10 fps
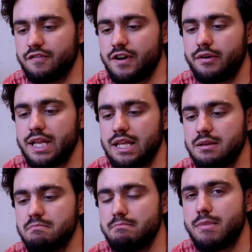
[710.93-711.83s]

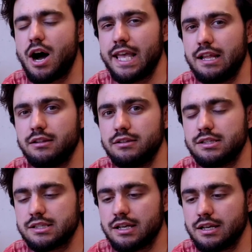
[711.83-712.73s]
very
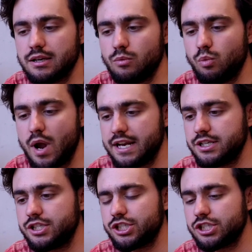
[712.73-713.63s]
mild
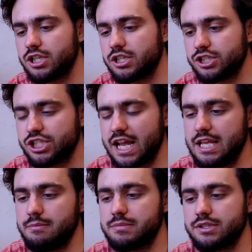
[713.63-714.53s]
wedge
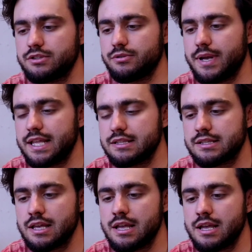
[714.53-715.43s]
shaped to
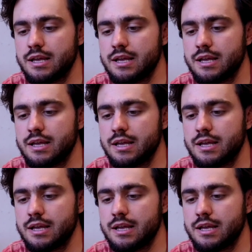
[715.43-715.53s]
it,